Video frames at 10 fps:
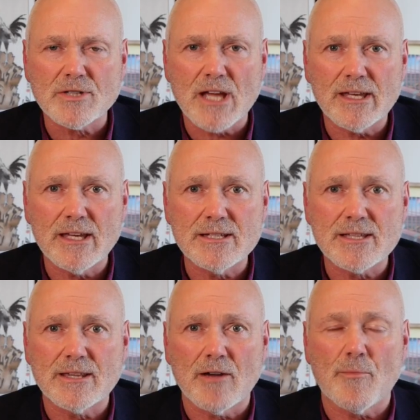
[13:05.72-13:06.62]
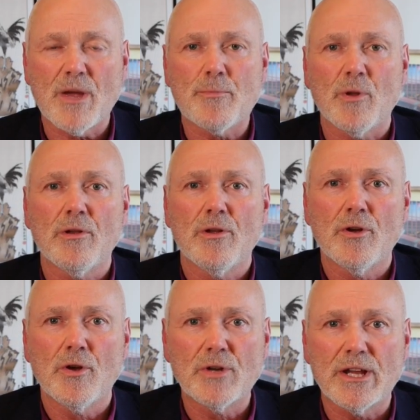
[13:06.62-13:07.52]
saying is that there are people
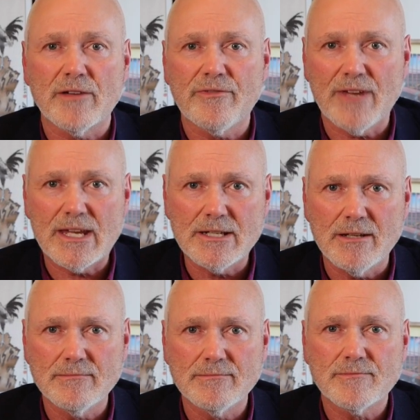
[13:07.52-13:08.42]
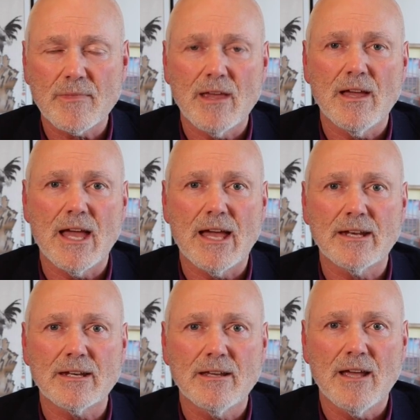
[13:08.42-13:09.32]
who need a feed
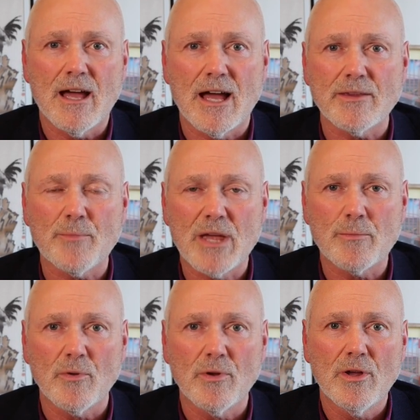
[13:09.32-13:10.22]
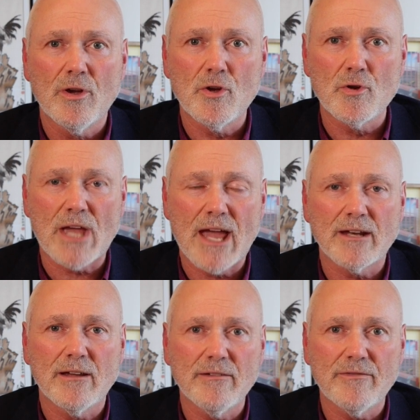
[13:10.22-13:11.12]
and other people who
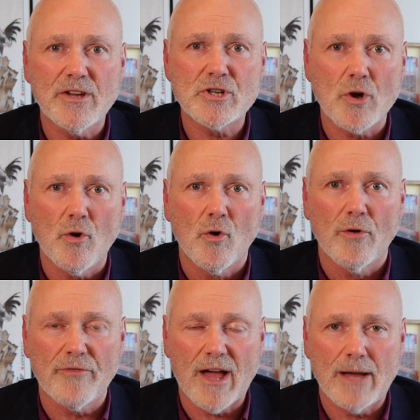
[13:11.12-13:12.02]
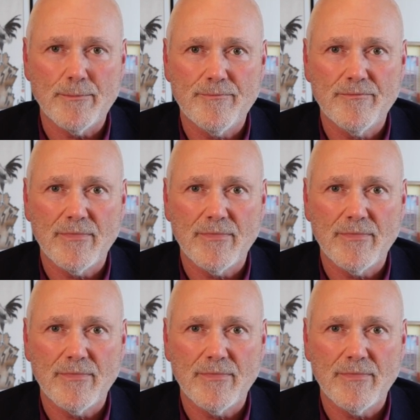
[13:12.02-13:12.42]
can fish or farm.